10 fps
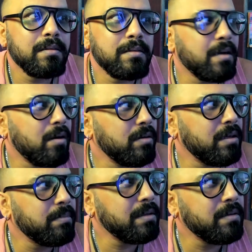
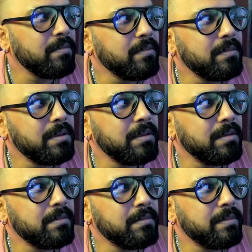Surrounding me
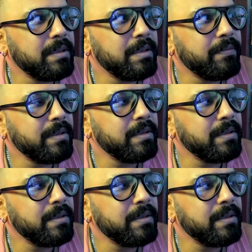were different